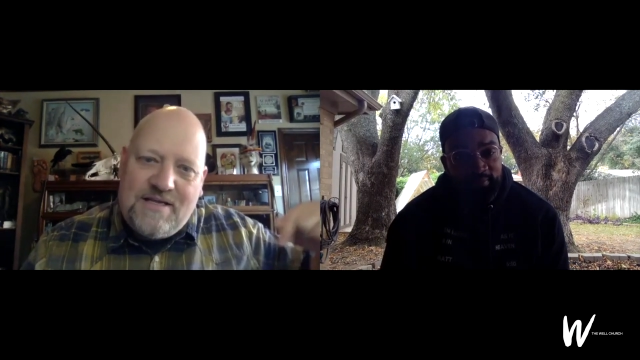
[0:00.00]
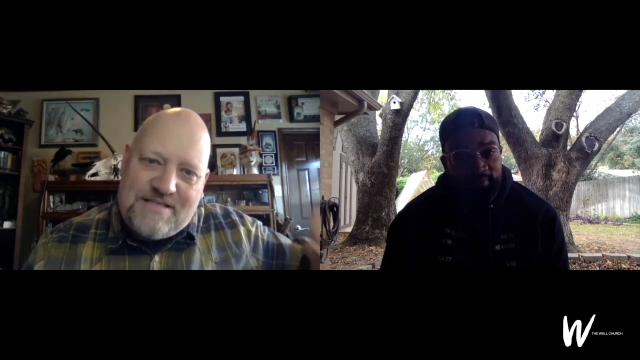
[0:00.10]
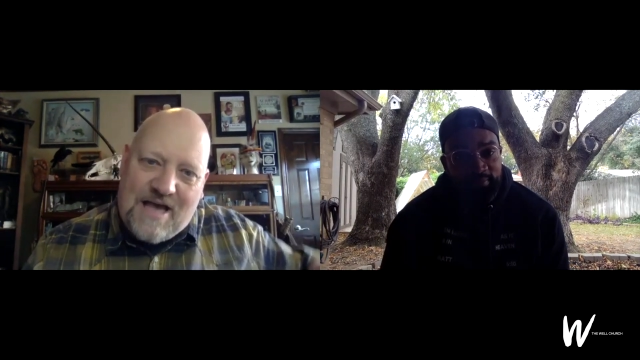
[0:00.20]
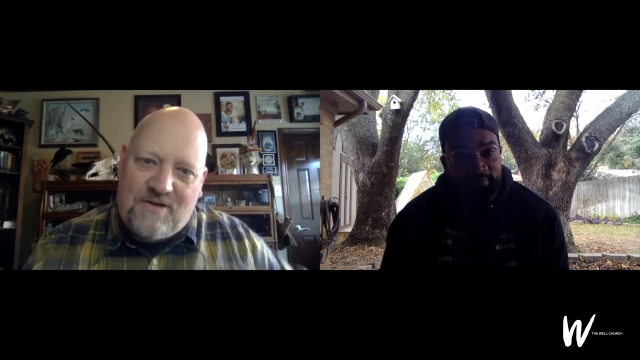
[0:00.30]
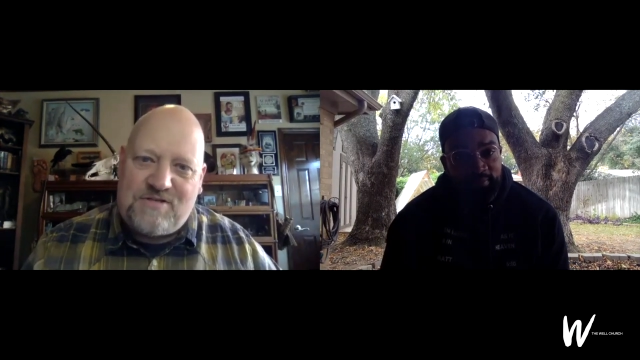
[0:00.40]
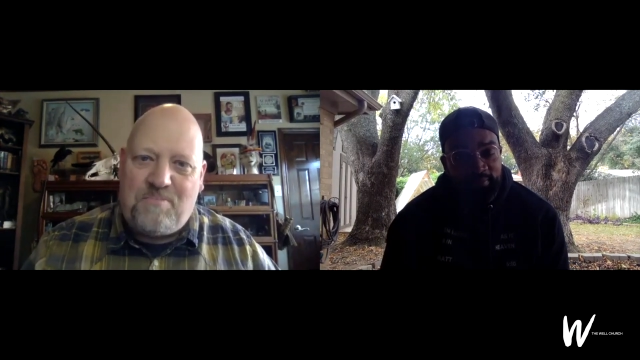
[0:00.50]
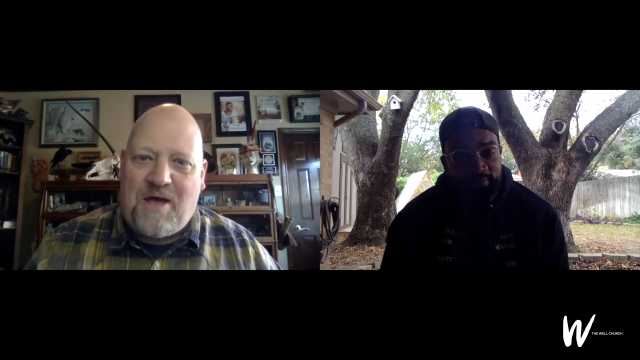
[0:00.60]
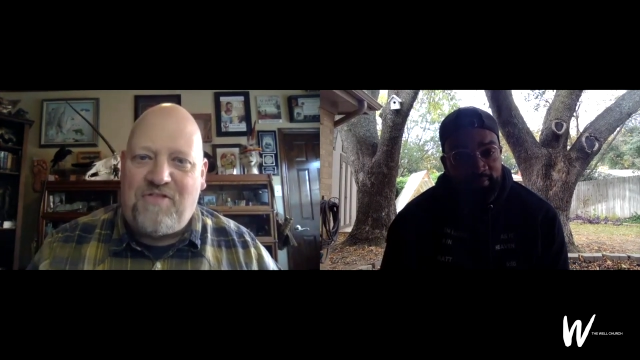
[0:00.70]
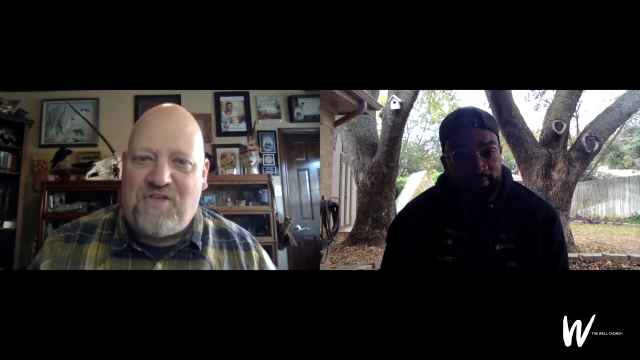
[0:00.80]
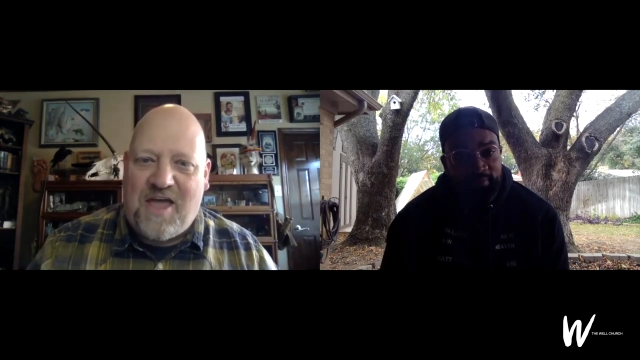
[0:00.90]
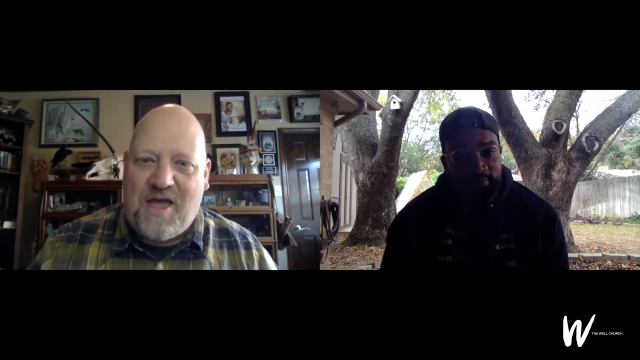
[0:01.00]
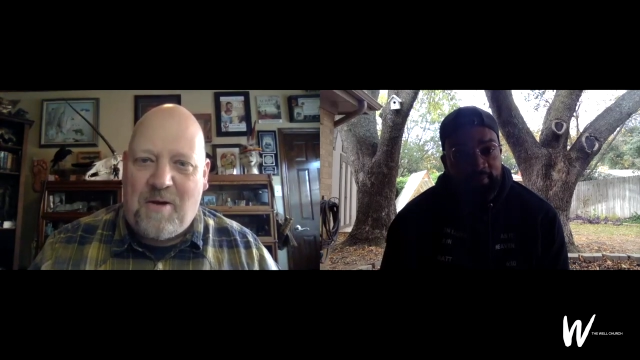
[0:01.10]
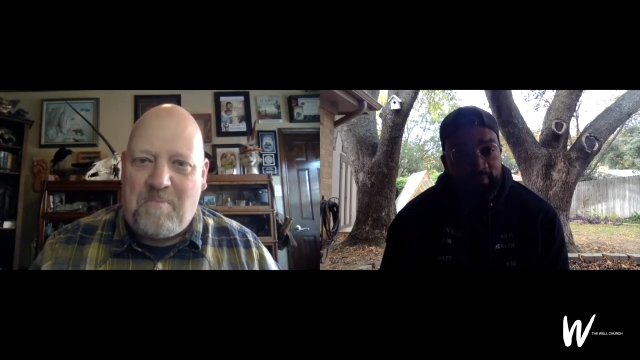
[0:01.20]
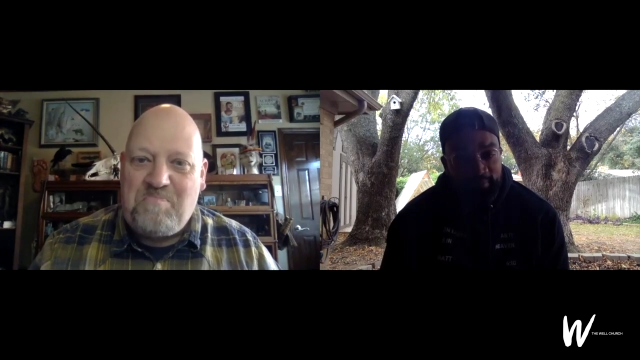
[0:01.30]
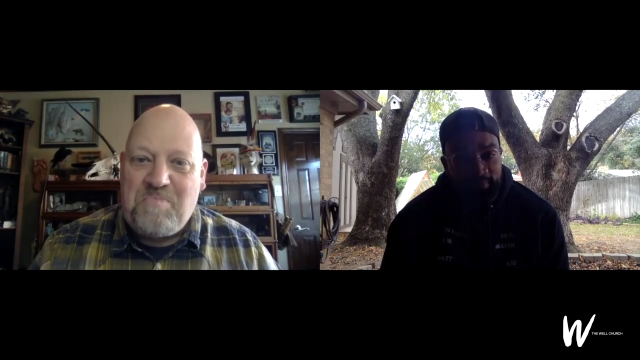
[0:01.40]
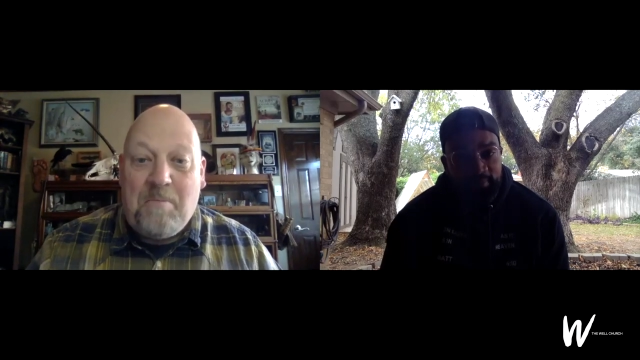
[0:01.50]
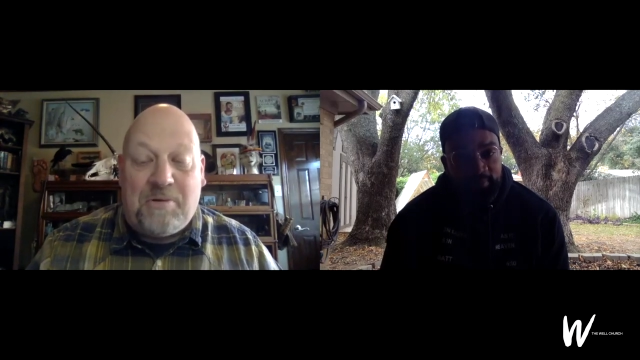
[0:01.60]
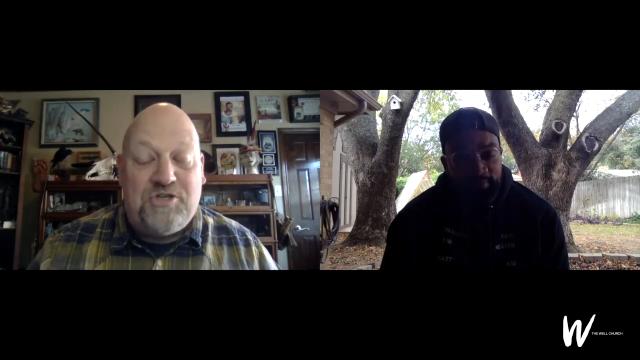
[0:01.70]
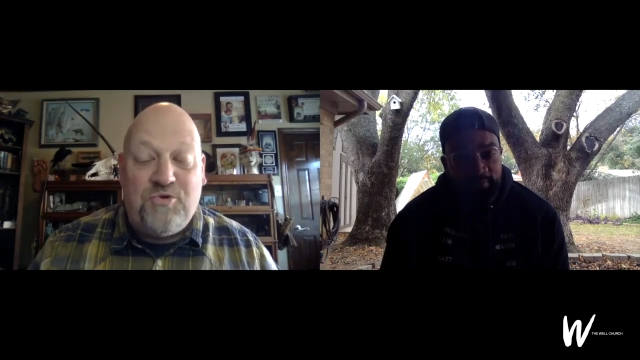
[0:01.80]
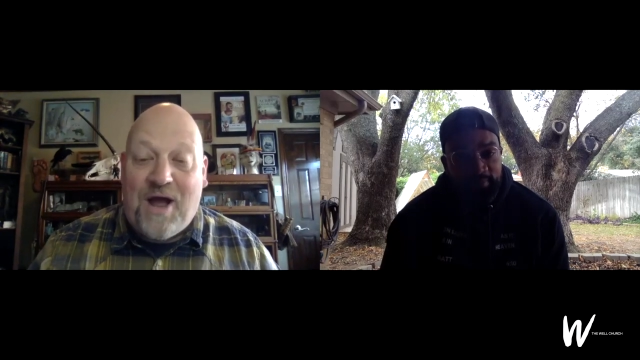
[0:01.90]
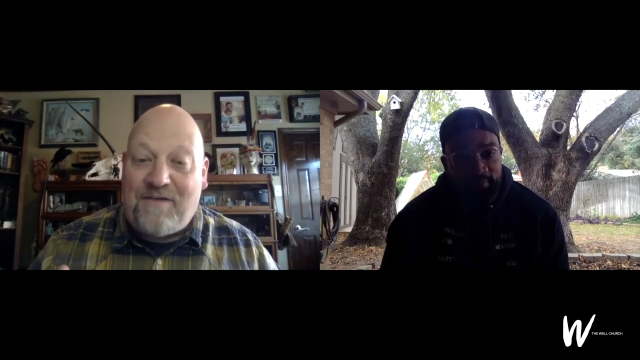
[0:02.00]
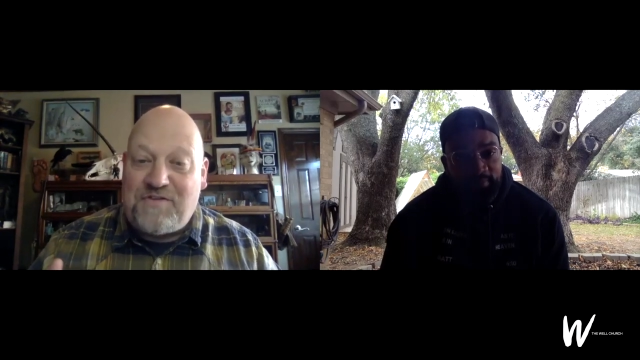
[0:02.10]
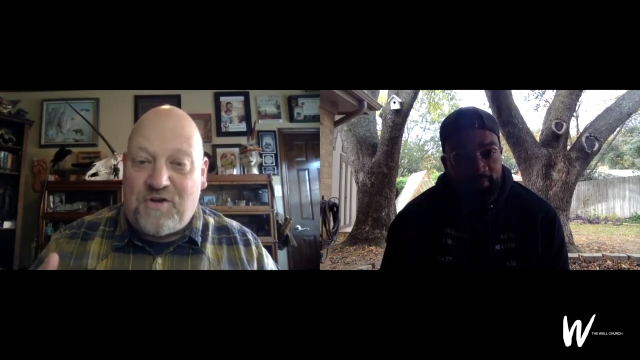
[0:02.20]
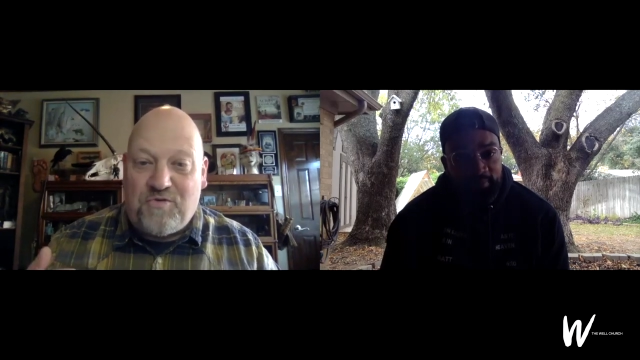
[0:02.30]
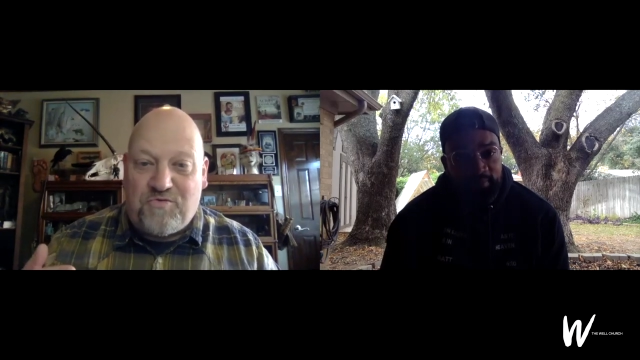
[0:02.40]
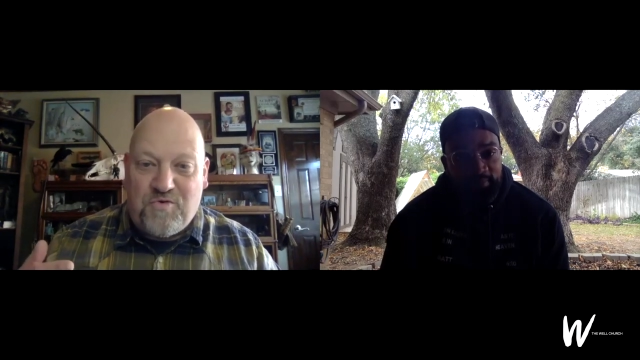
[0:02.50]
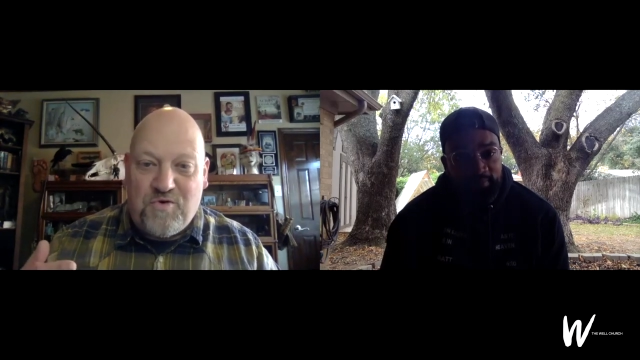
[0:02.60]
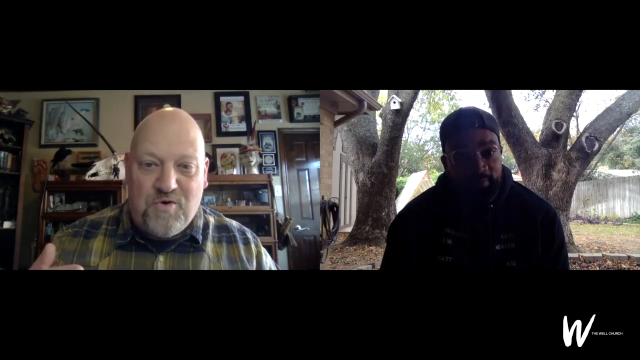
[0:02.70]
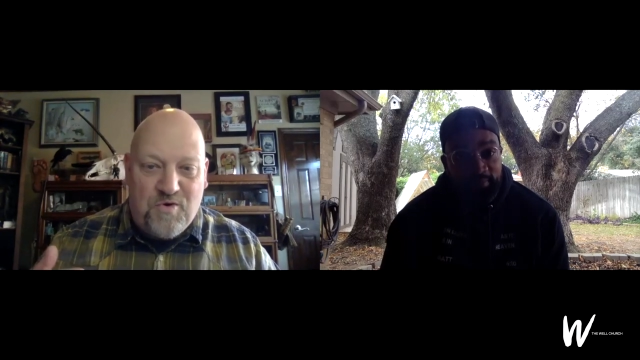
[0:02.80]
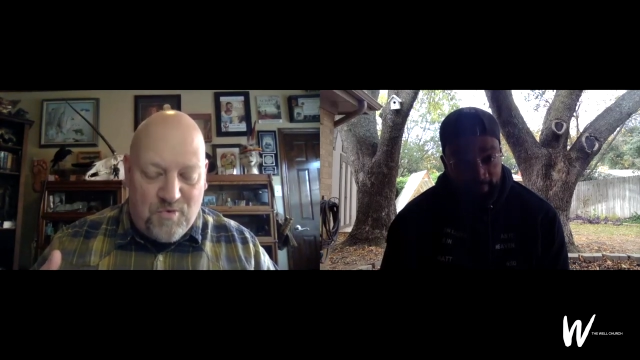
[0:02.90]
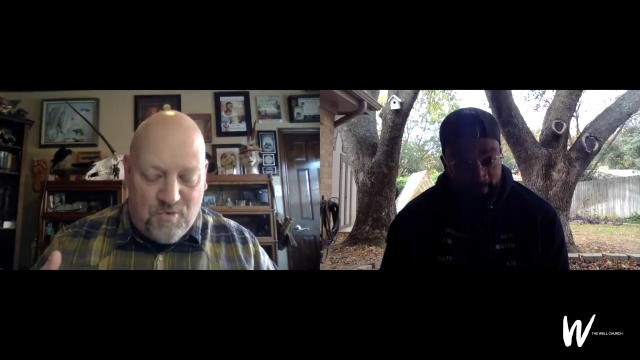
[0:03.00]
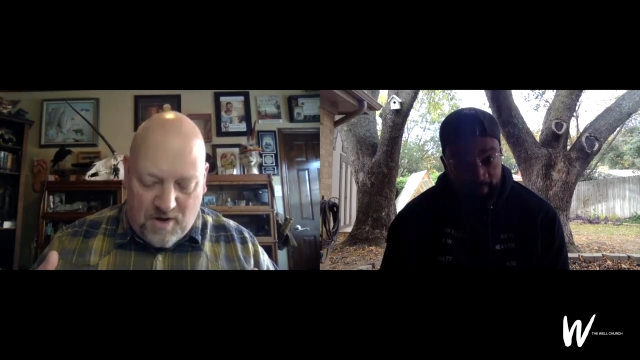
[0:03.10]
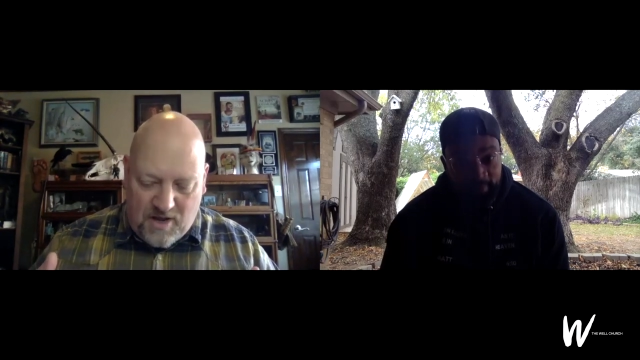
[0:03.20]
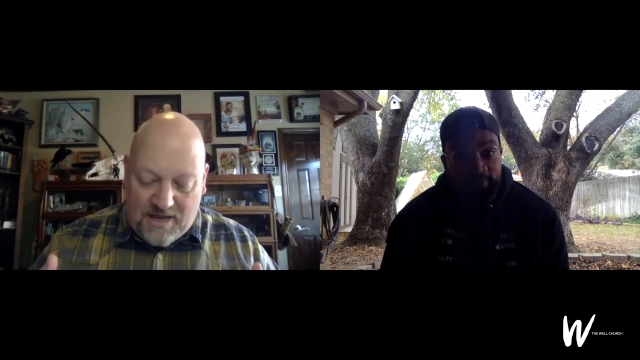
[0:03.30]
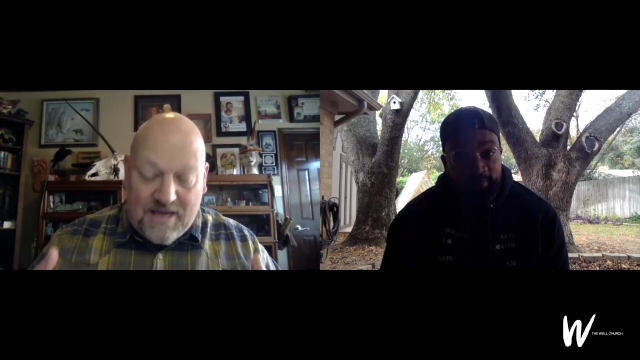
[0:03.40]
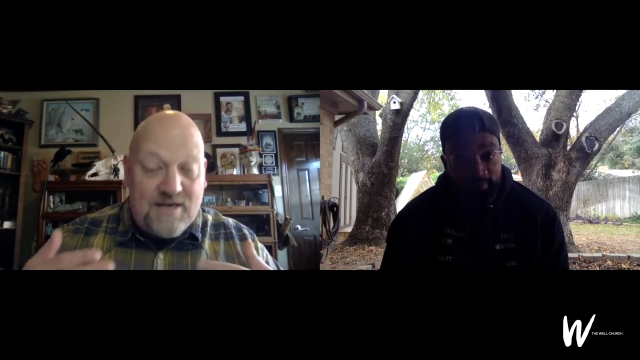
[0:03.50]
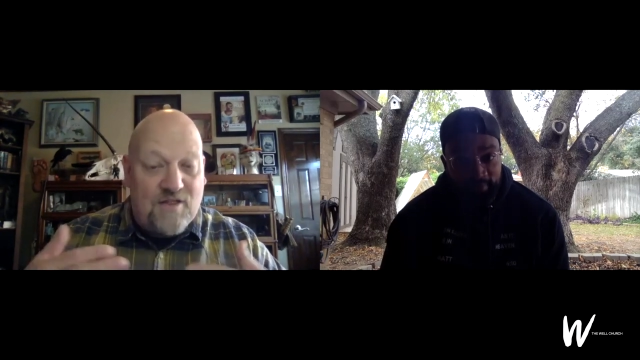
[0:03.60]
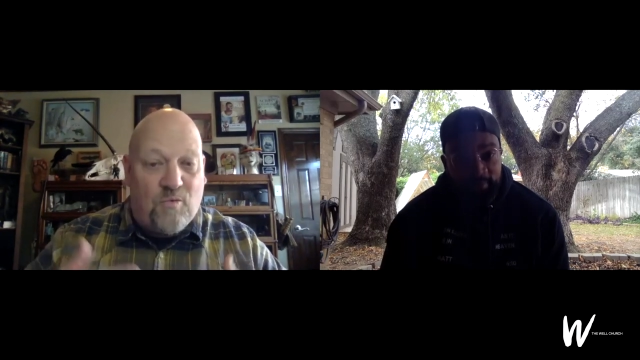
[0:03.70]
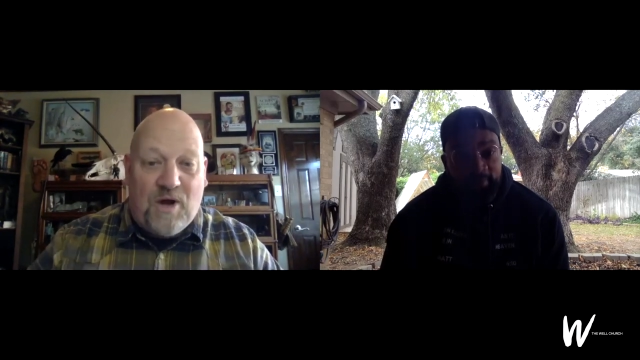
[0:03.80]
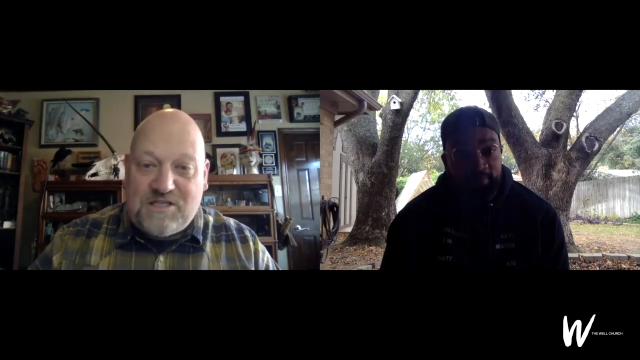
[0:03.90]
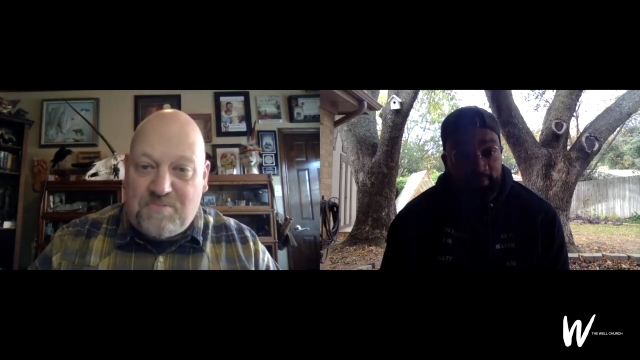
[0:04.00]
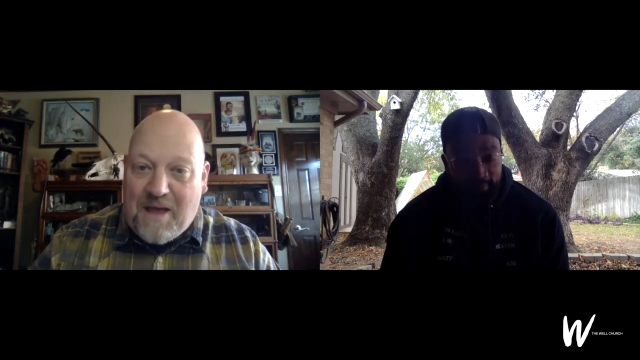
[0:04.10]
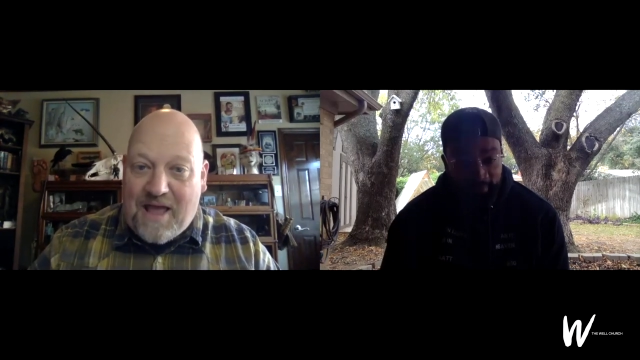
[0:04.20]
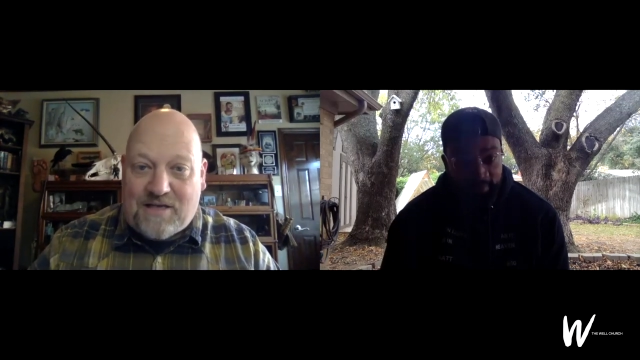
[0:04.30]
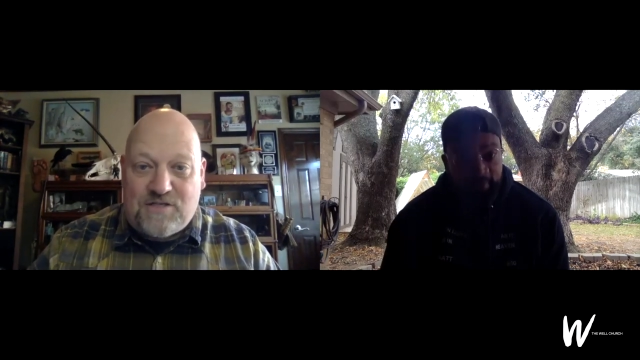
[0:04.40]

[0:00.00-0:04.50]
down to Bethlehem, but you have to go through into the West Bank.